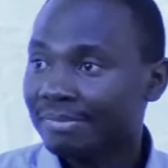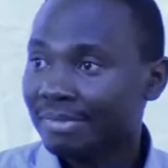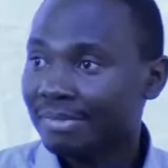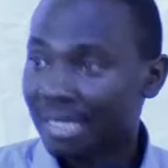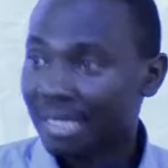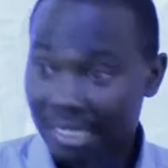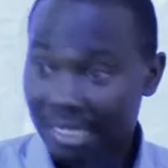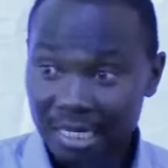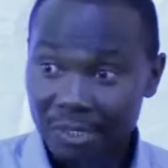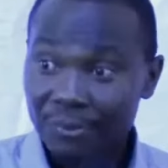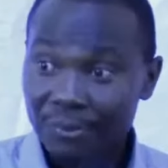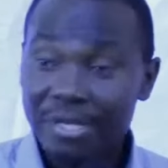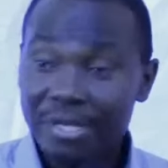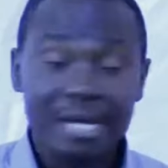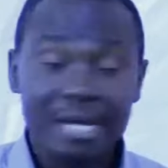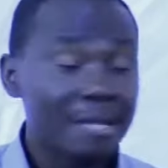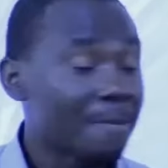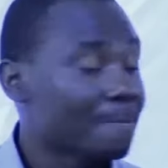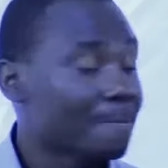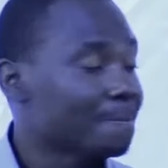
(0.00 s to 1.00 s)

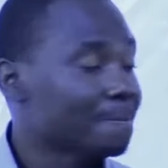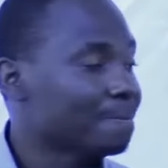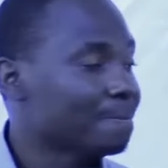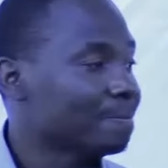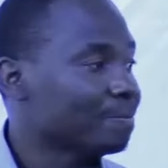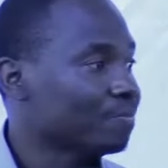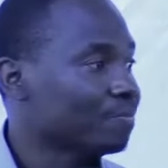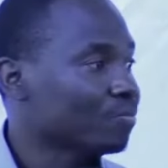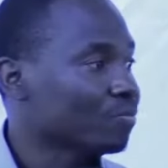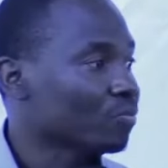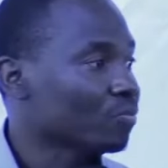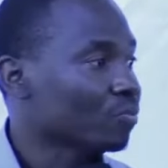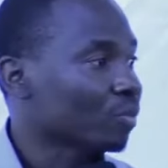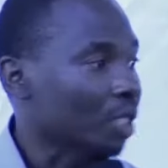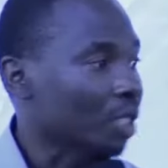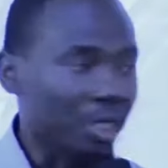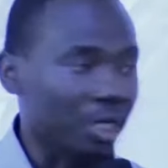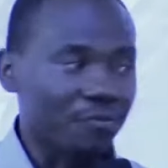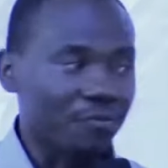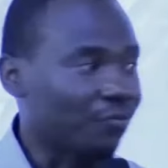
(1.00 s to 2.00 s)
Hallelujah.
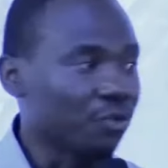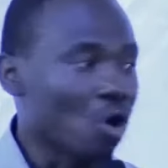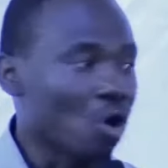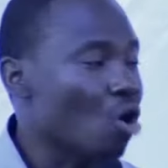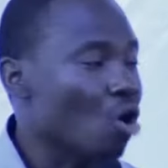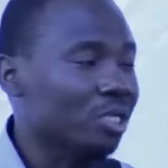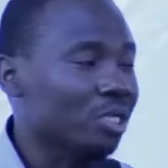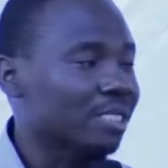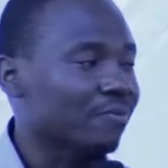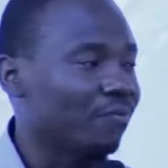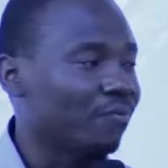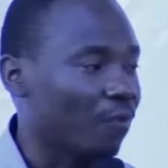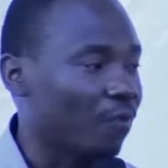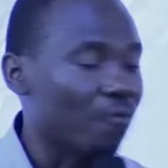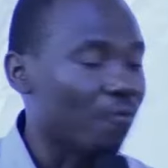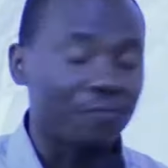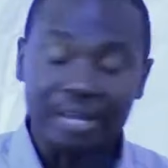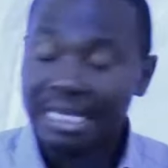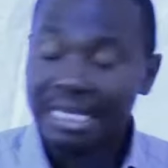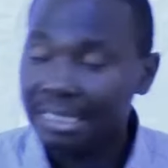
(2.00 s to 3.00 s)
If not for
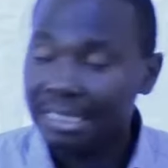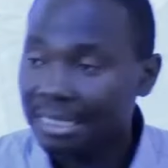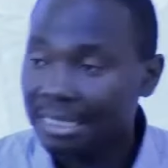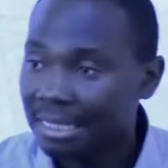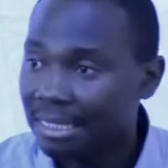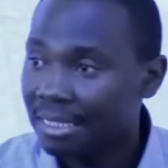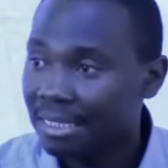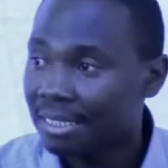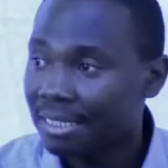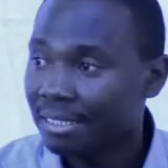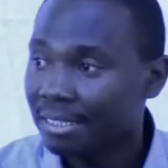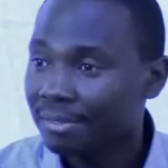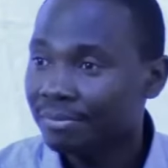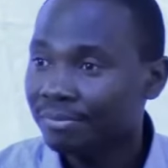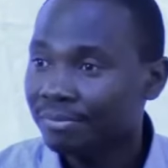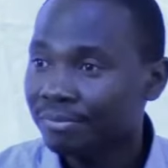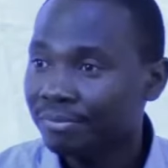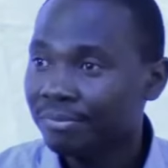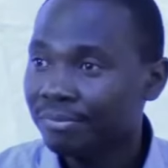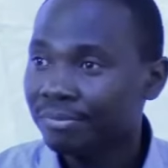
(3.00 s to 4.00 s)
faith,
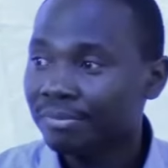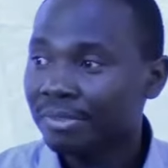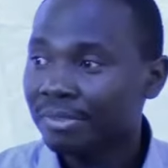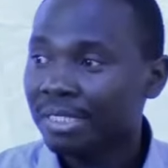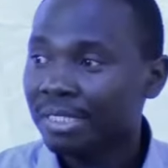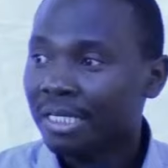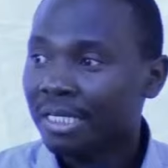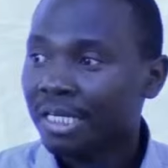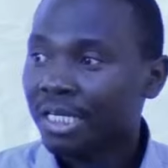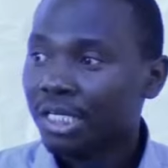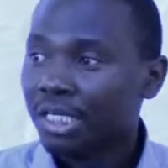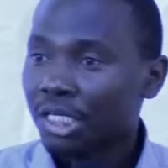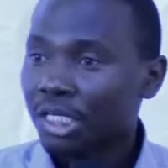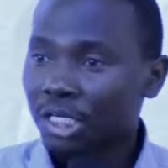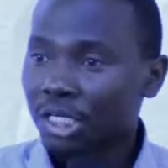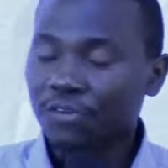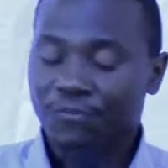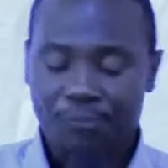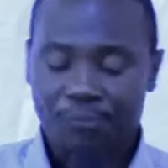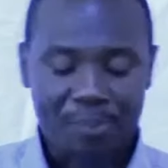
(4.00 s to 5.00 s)

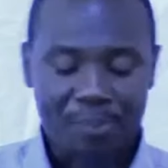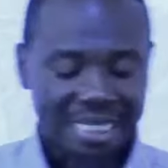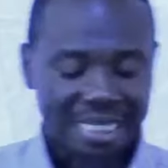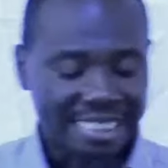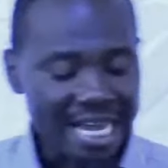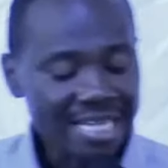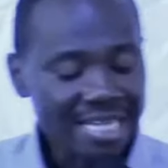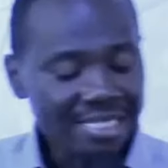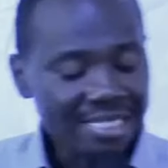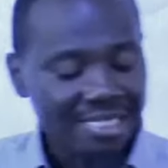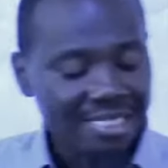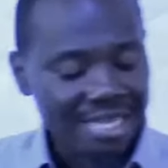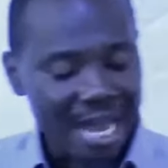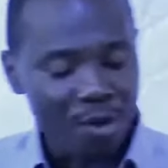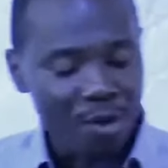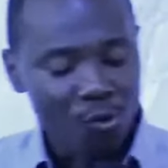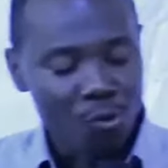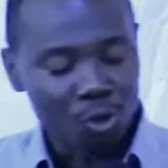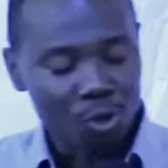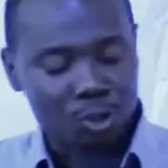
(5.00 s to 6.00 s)
if perchance I
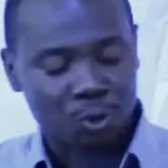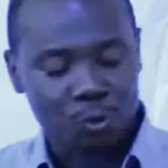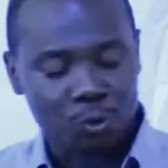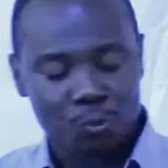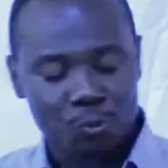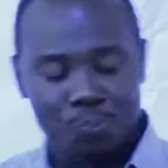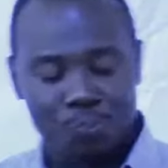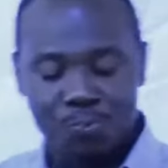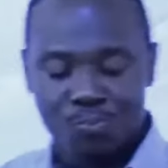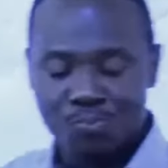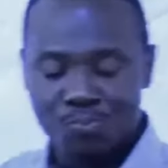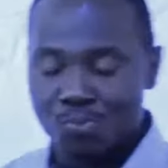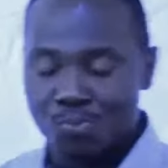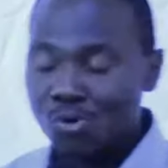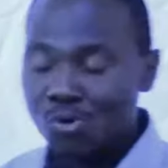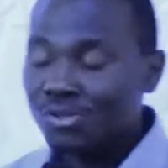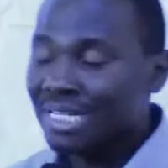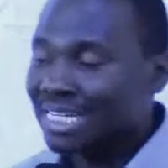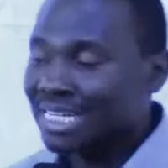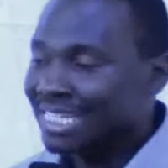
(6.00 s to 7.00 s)
was to
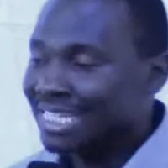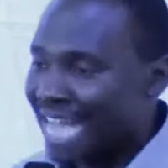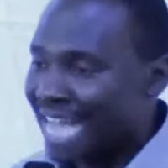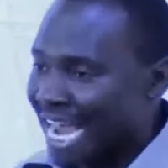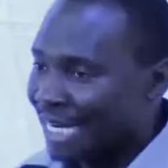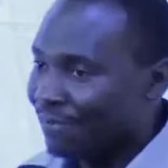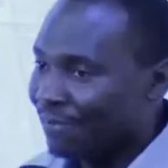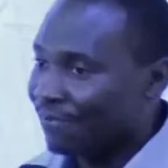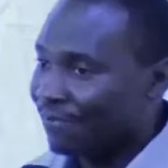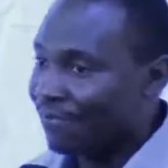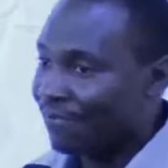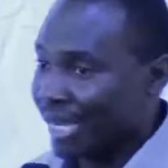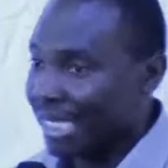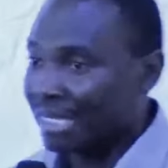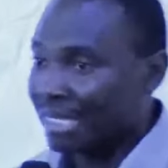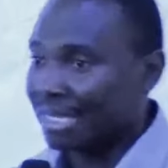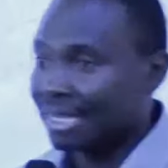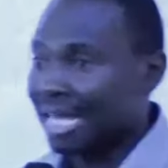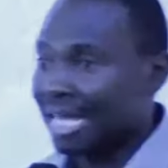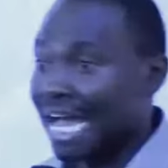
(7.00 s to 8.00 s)
put aside
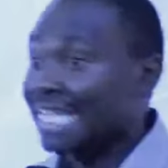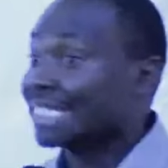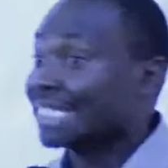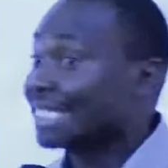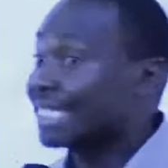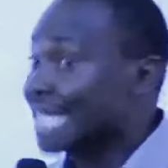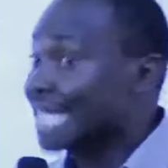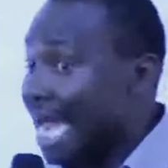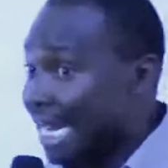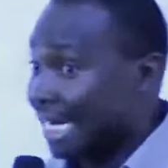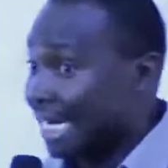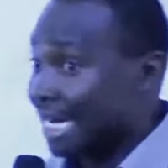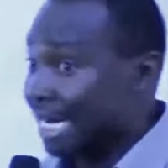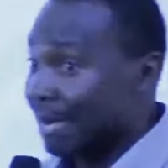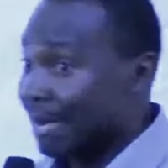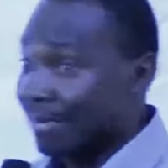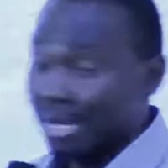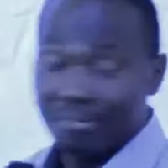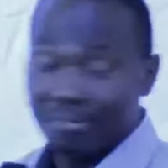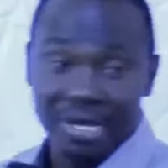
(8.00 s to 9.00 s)
faith as done,
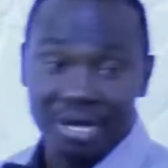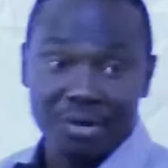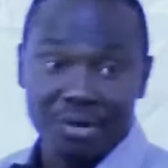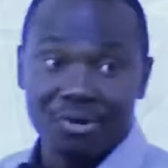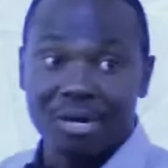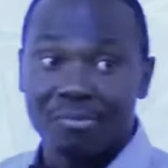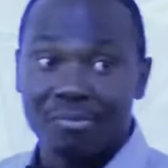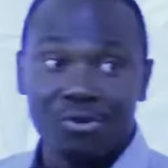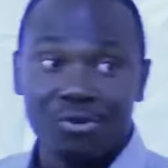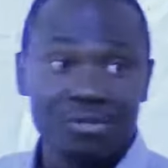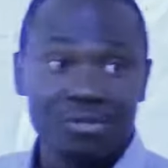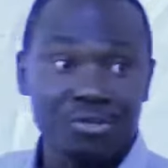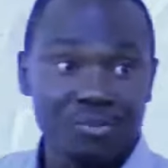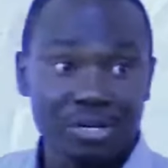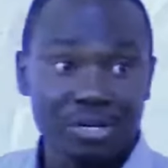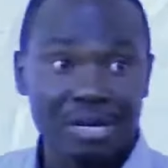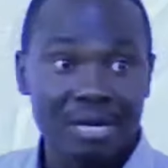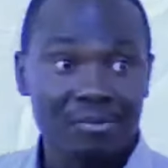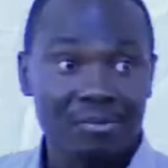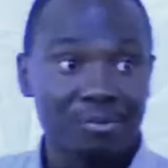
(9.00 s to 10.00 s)
I don't know about you, I'm talking about